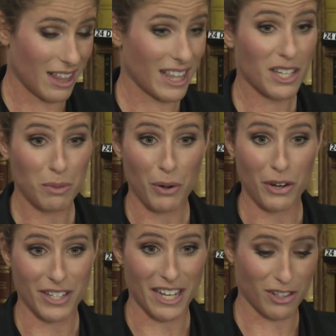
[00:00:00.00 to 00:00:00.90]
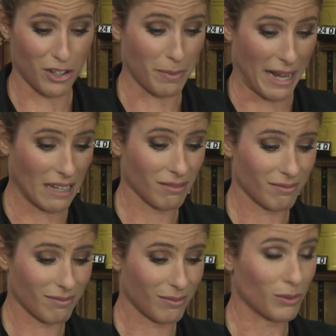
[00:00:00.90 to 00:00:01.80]
This process to me
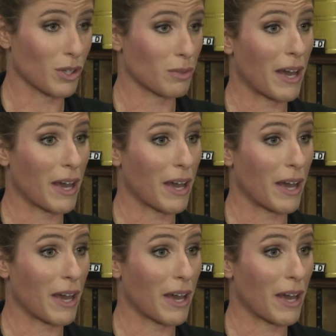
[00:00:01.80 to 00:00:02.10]
was